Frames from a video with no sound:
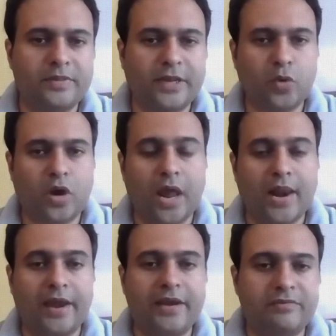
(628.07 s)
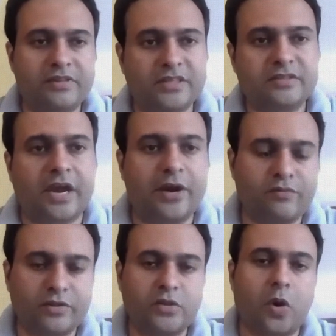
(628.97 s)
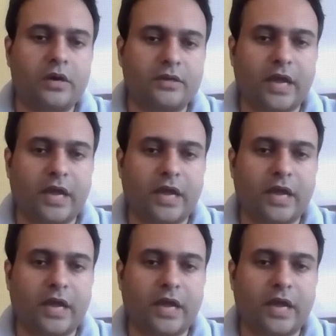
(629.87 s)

that you are aligned with this kind of a thought,